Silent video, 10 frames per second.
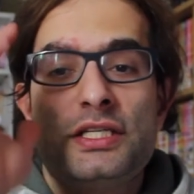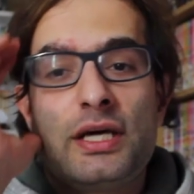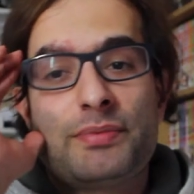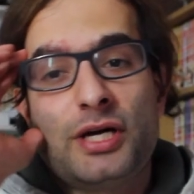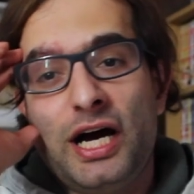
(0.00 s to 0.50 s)

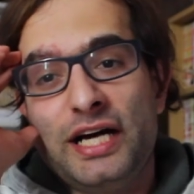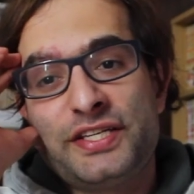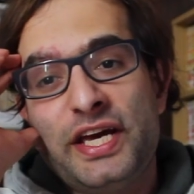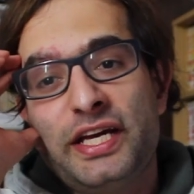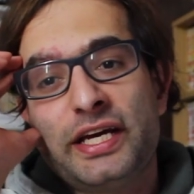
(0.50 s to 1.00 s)
Sup
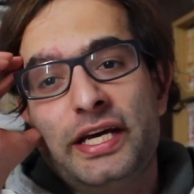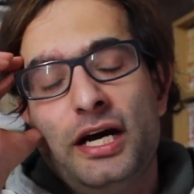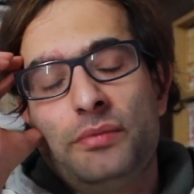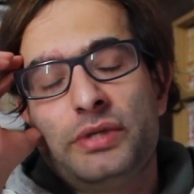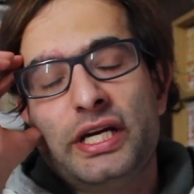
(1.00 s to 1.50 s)
guys, Heeking
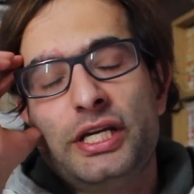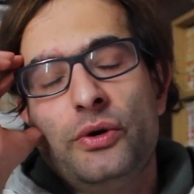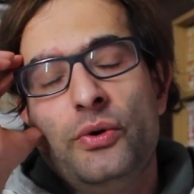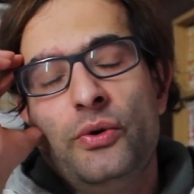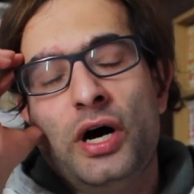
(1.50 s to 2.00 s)
here, bringing
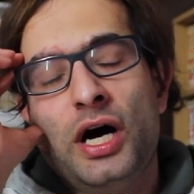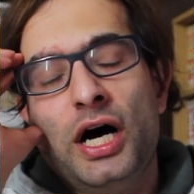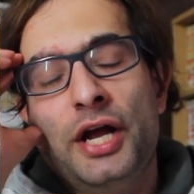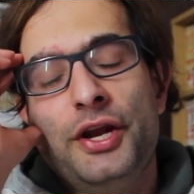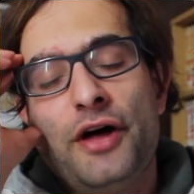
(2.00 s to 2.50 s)
you
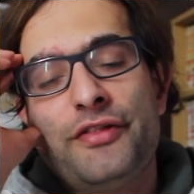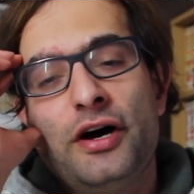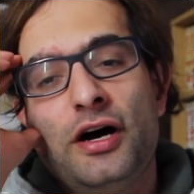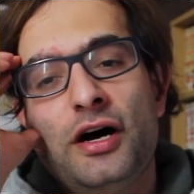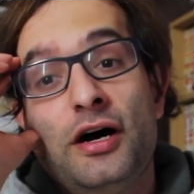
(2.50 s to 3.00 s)

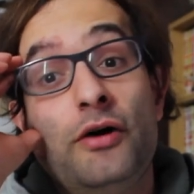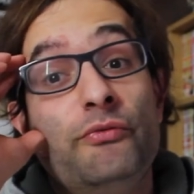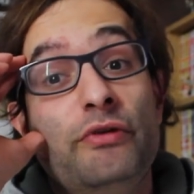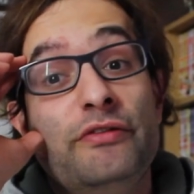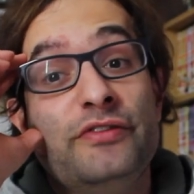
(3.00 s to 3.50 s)
another
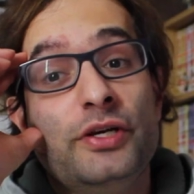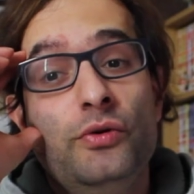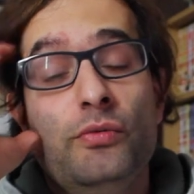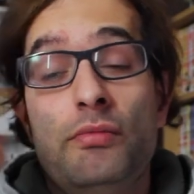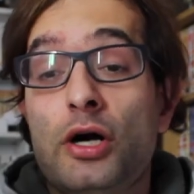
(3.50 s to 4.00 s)

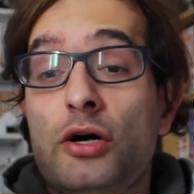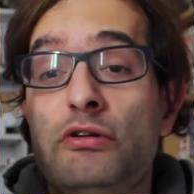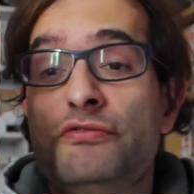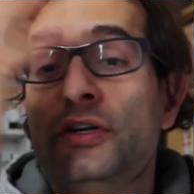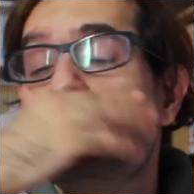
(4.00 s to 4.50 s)
review, manga
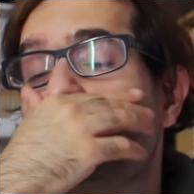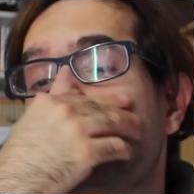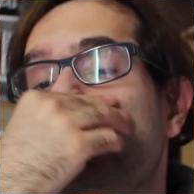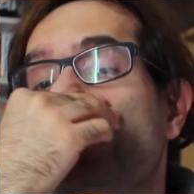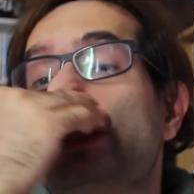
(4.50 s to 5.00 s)
review,
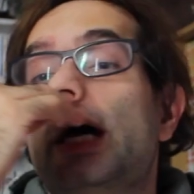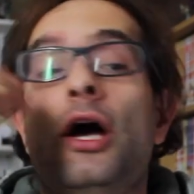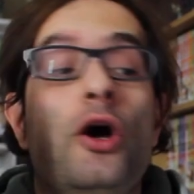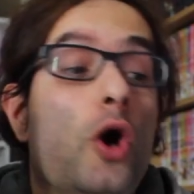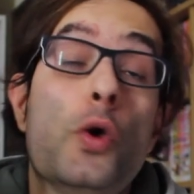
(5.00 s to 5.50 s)

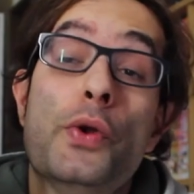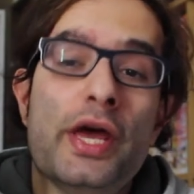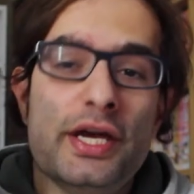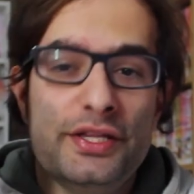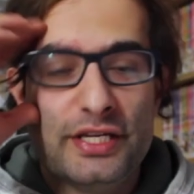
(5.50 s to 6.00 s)
to own
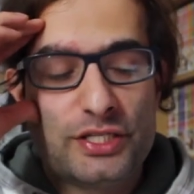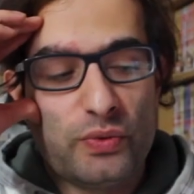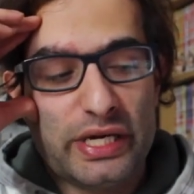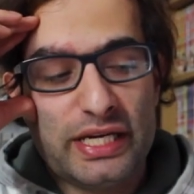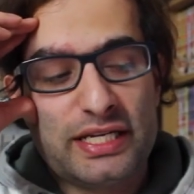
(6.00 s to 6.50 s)
this
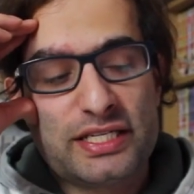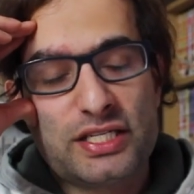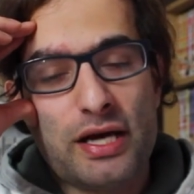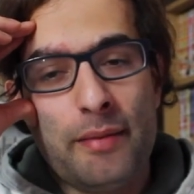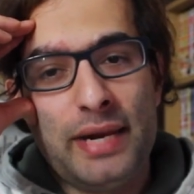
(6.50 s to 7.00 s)

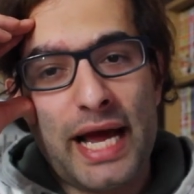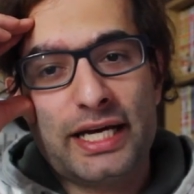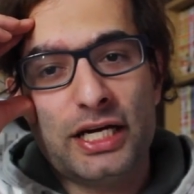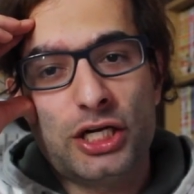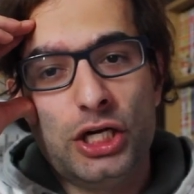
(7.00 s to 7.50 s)
week's
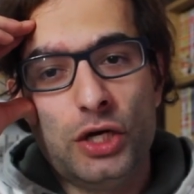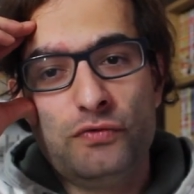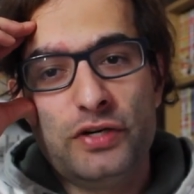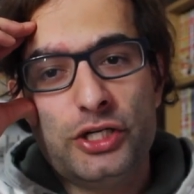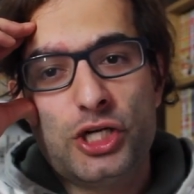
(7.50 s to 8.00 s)
Black
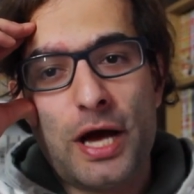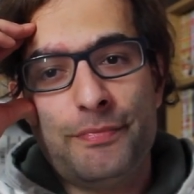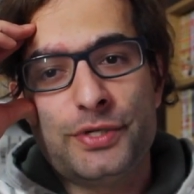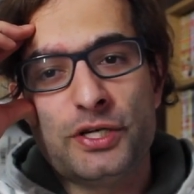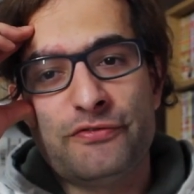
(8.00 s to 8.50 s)
Clover
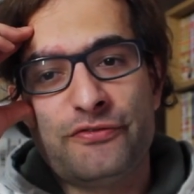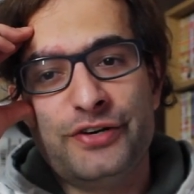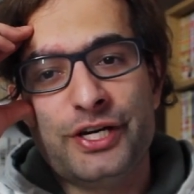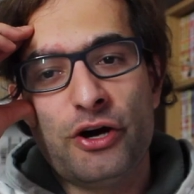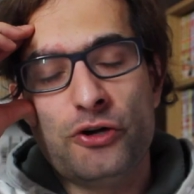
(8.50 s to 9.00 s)
chapter
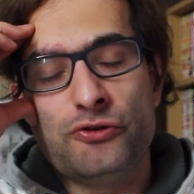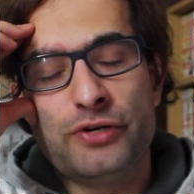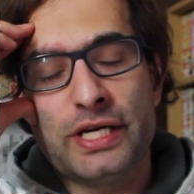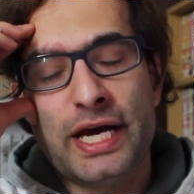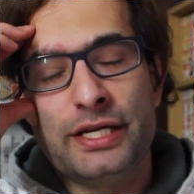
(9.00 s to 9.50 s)

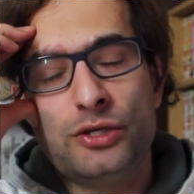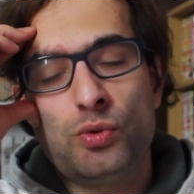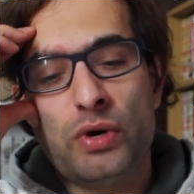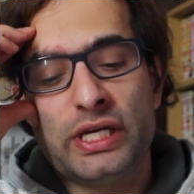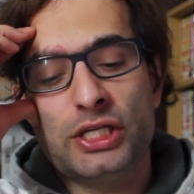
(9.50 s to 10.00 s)

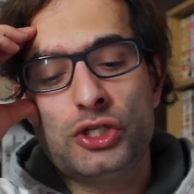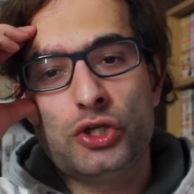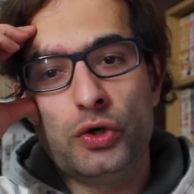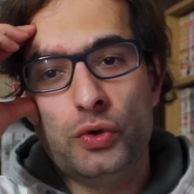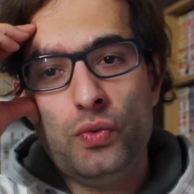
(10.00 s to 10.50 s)

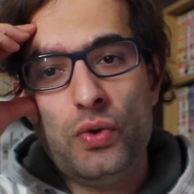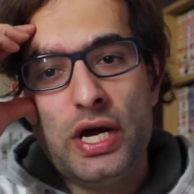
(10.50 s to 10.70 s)
322.